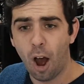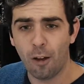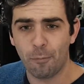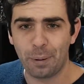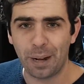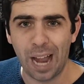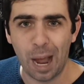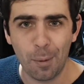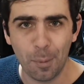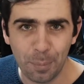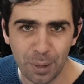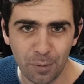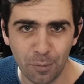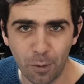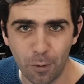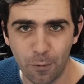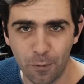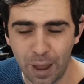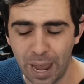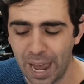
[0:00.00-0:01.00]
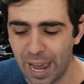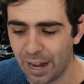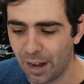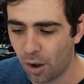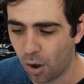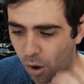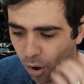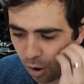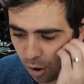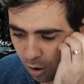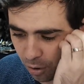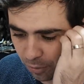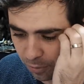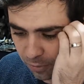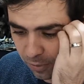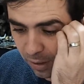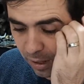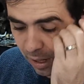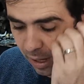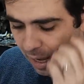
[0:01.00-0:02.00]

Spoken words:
I've become a bit of a fan of